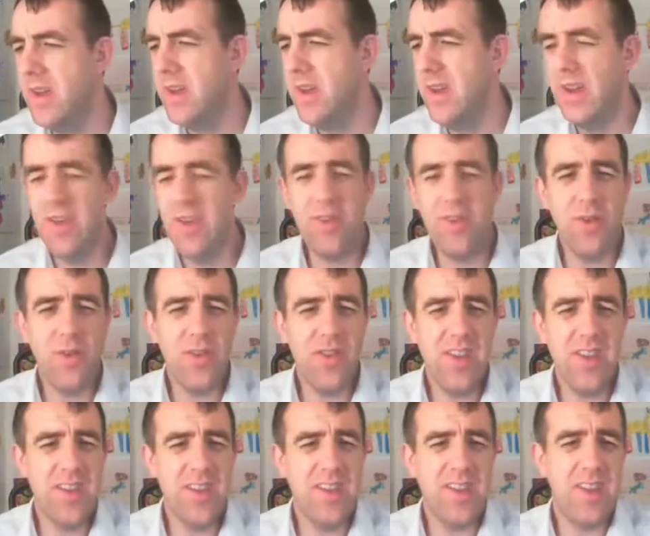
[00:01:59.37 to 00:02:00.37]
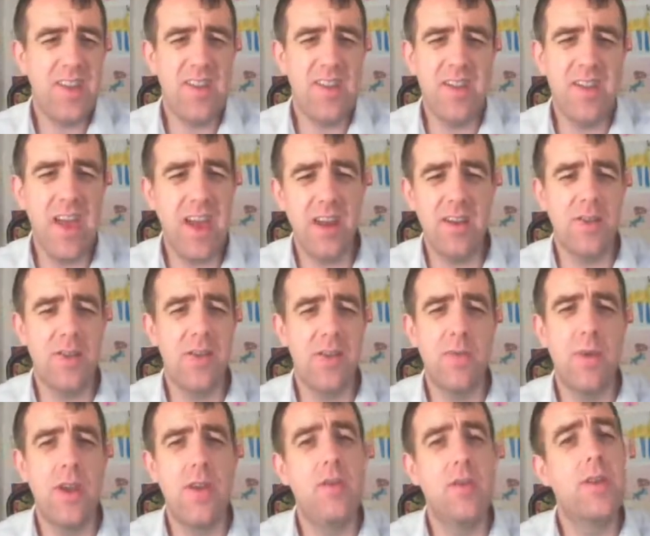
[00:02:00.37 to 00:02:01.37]
And of course, this is exactly the
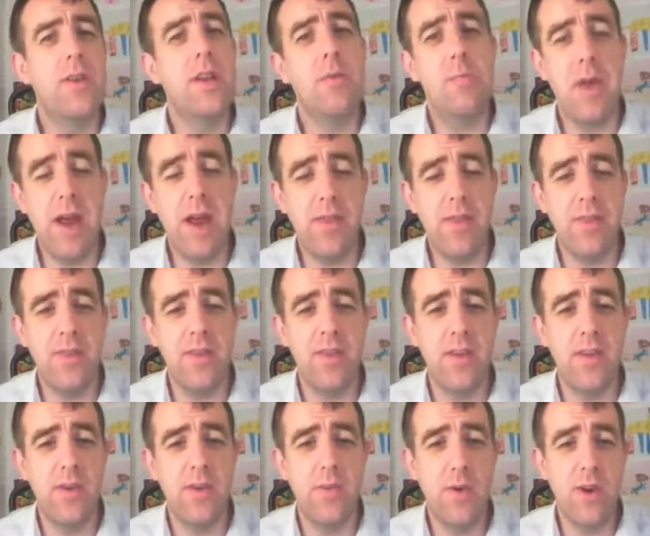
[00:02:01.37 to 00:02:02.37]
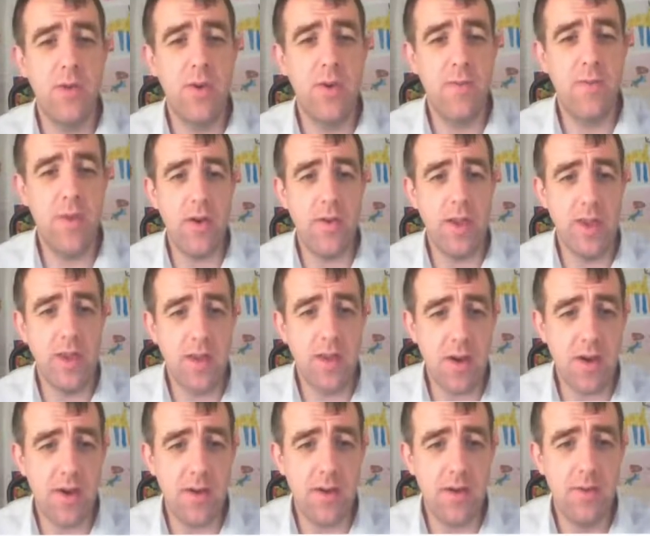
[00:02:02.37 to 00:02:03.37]
way you did maths when you were
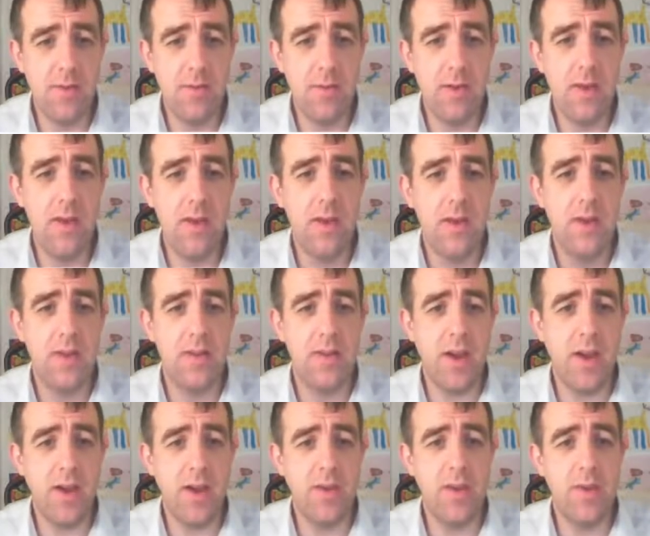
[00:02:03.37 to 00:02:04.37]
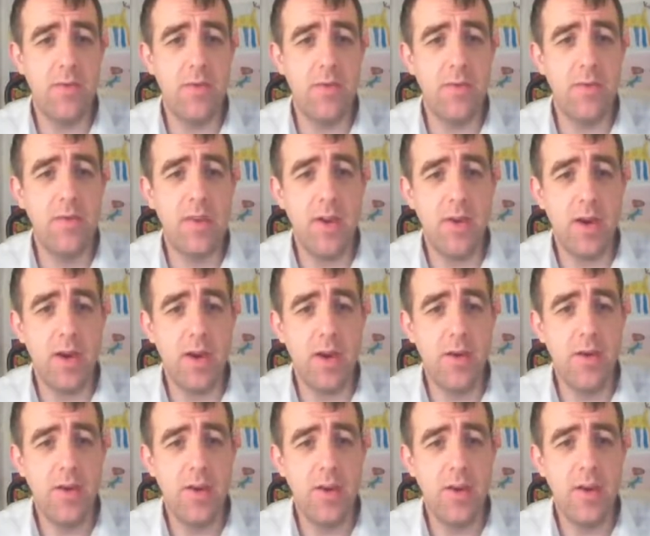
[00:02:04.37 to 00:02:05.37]
young. Starting from 0,
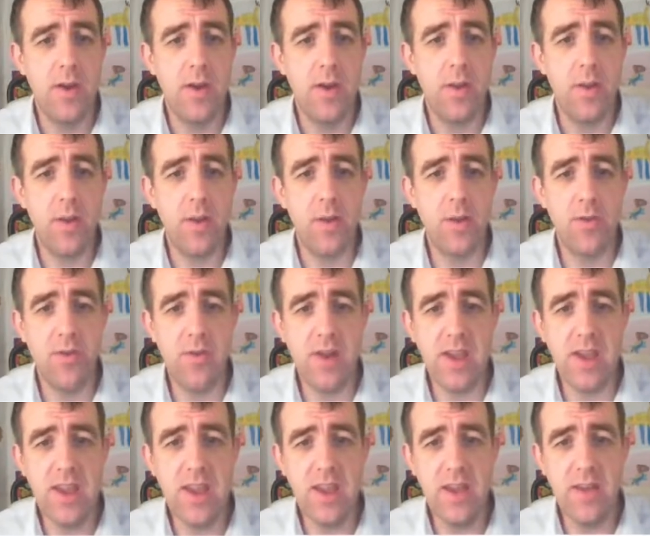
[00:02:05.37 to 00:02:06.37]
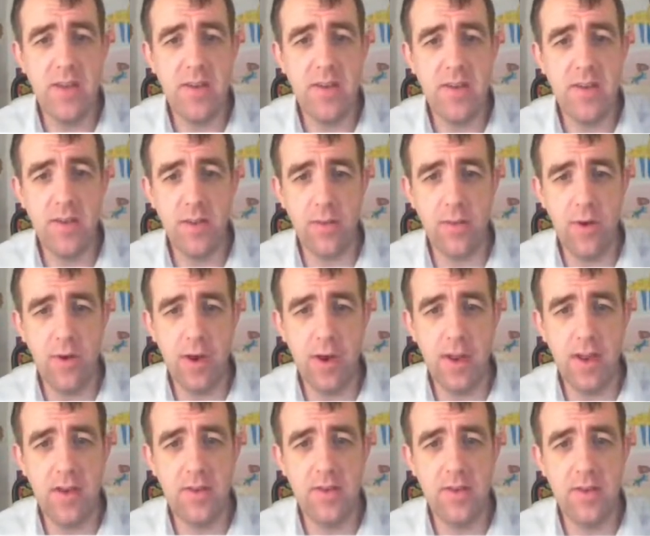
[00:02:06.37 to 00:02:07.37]
3 to the
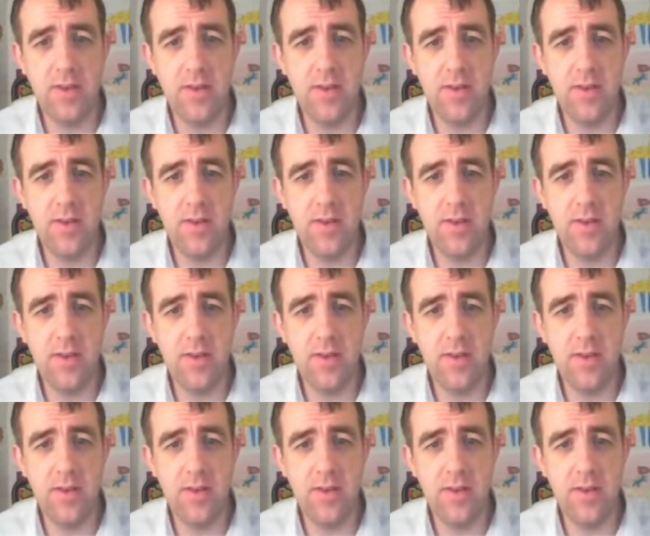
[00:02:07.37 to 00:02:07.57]
right,